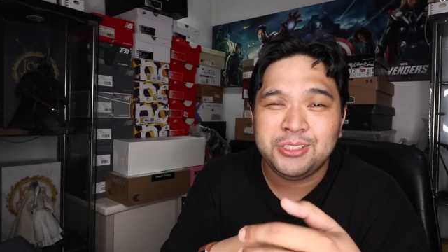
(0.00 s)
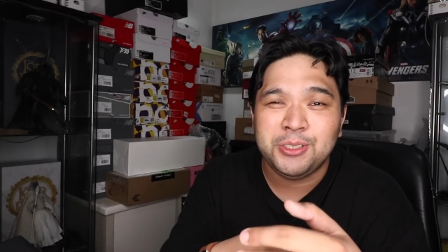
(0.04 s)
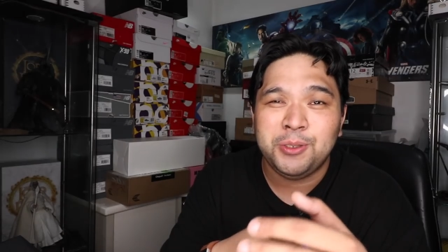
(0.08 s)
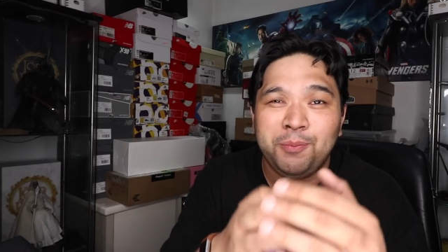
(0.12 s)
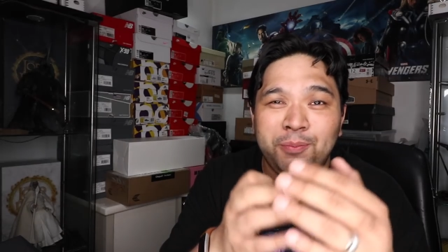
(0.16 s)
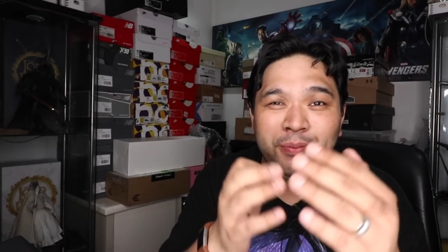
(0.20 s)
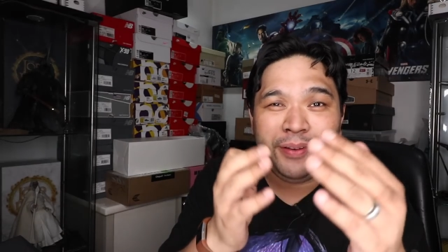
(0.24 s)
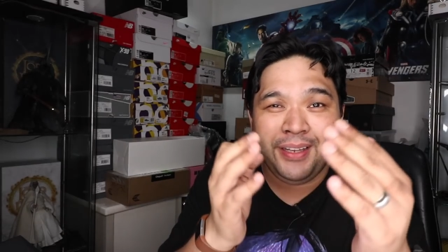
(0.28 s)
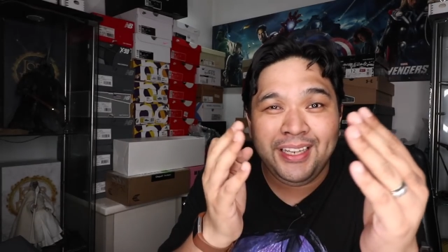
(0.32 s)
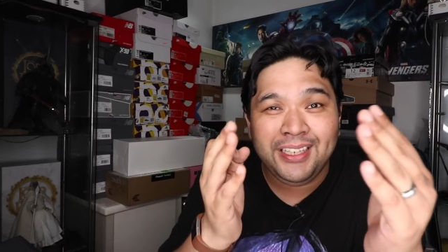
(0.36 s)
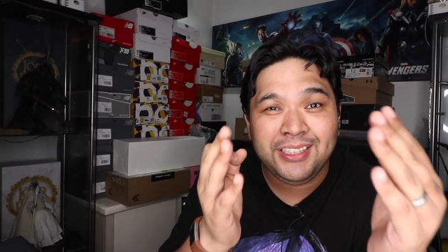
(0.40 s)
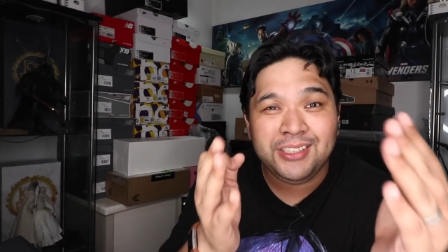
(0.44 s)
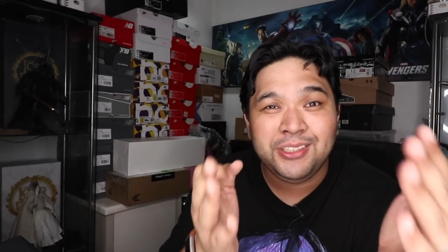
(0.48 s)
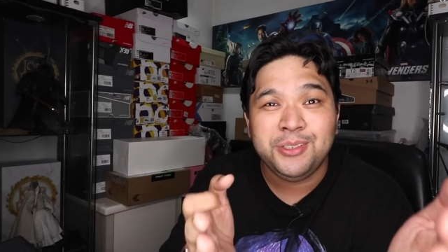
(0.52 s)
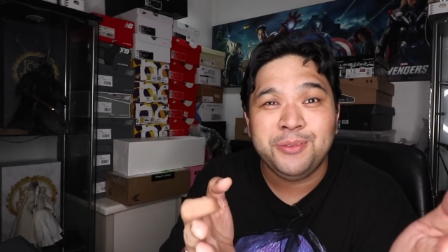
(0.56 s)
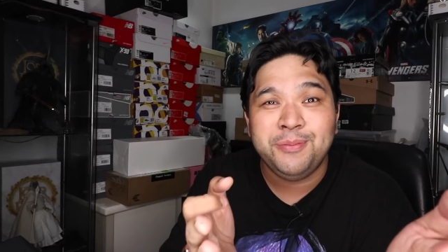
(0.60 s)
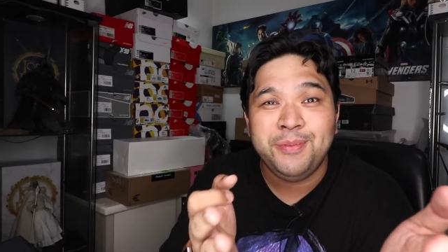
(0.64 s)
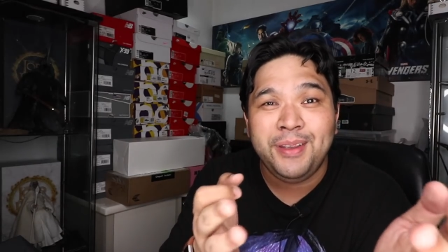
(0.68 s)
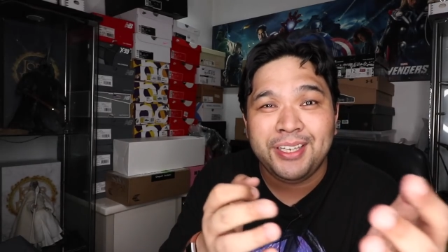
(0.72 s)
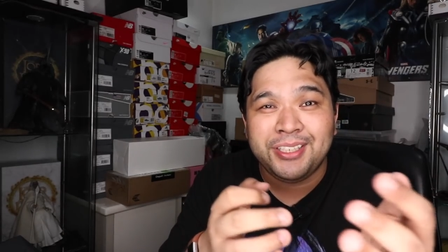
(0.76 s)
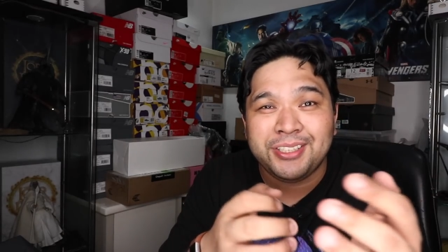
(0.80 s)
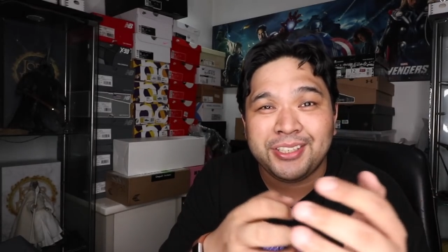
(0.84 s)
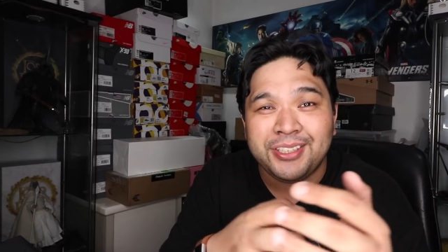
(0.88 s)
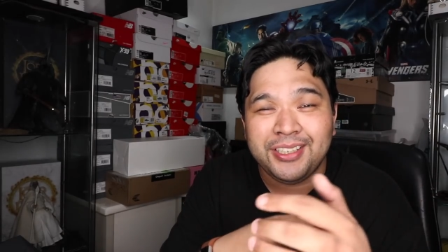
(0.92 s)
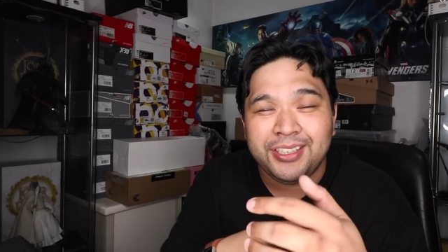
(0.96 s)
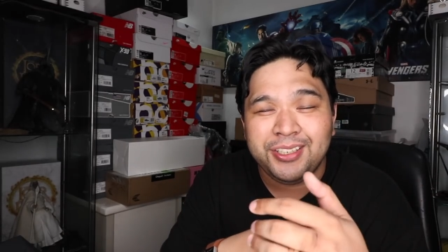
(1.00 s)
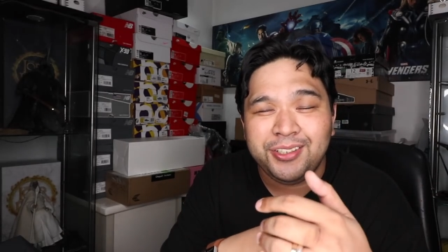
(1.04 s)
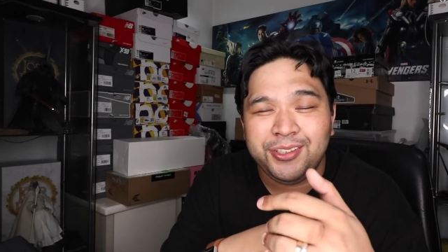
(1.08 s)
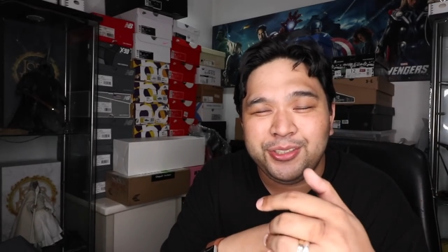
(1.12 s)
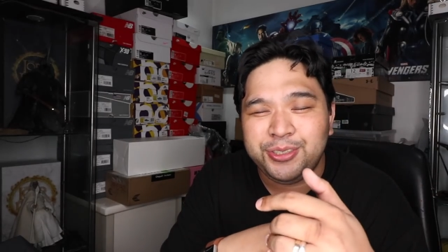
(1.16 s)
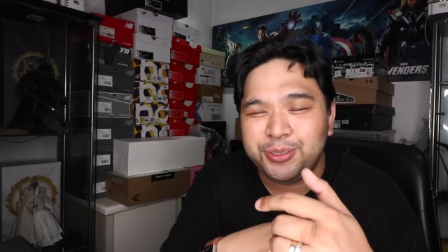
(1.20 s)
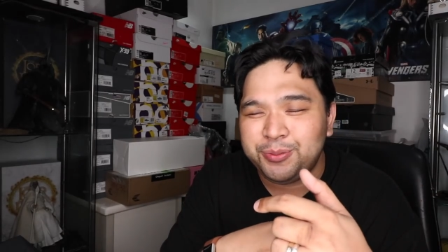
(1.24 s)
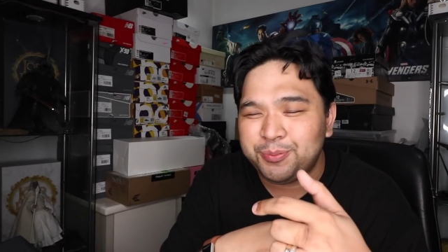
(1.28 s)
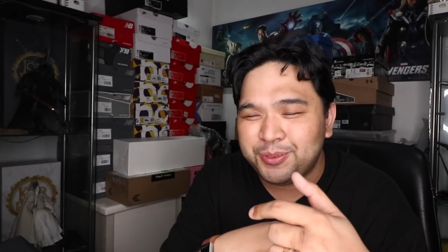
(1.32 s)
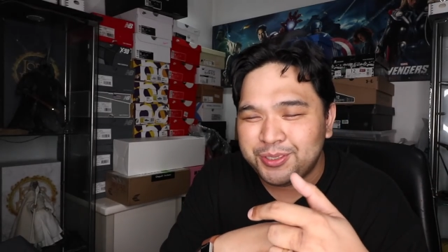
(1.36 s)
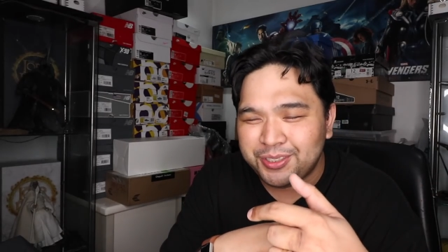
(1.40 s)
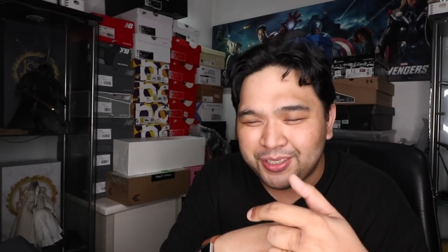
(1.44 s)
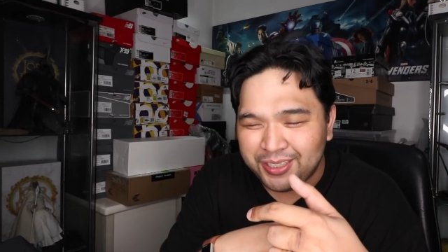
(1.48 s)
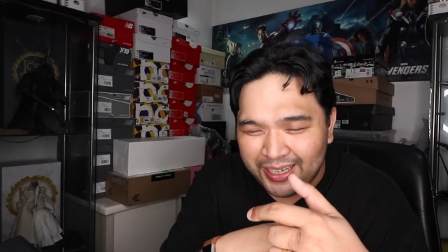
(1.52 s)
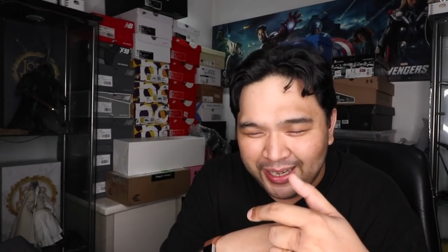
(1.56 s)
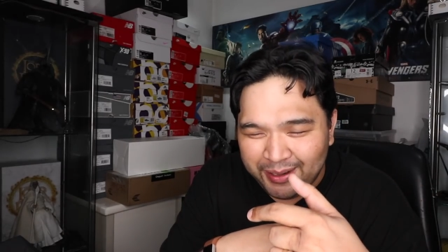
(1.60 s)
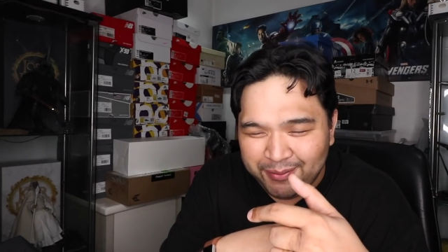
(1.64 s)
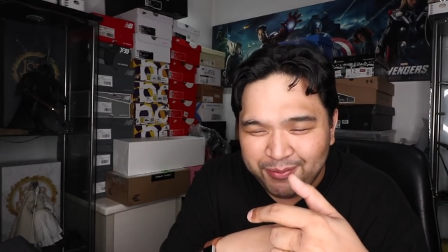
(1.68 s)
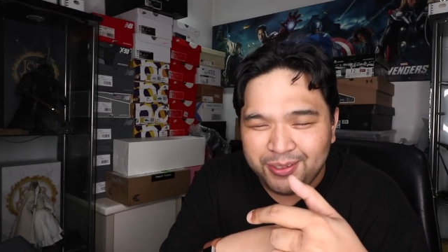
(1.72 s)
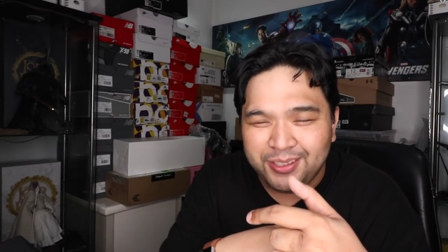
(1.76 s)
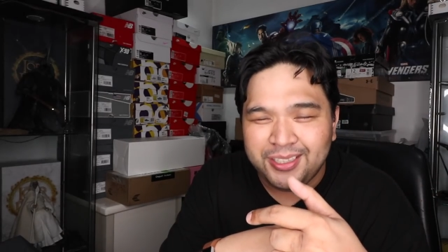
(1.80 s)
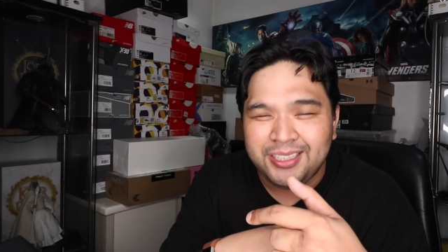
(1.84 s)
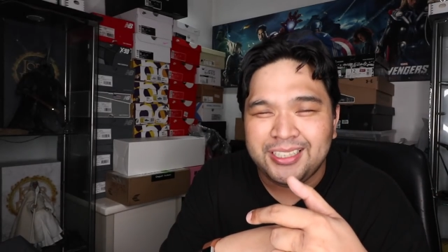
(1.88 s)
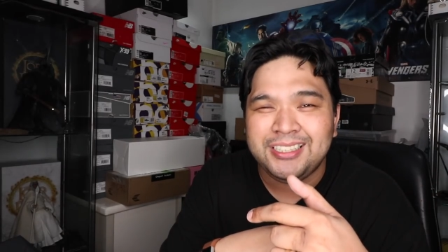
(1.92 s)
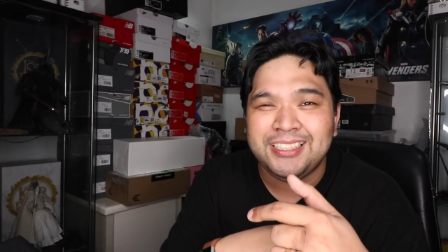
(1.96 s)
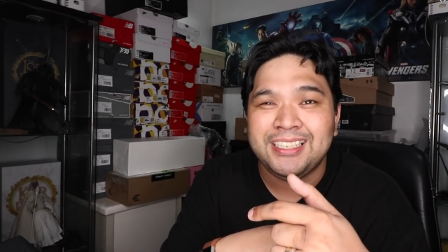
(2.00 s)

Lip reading: So please do make sure that you subscribe to the